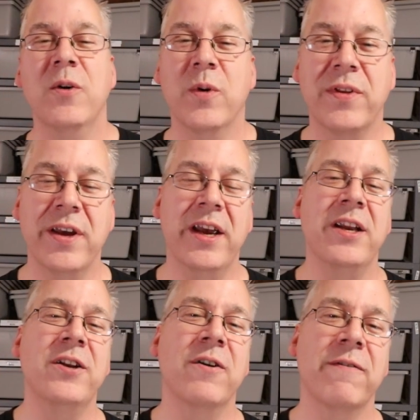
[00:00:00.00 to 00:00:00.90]

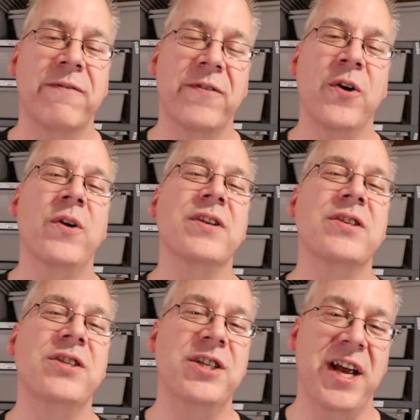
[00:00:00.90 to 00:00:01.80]
within your
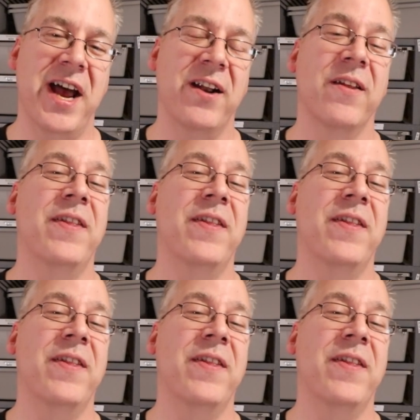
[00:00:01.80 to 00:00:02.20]
focus channel.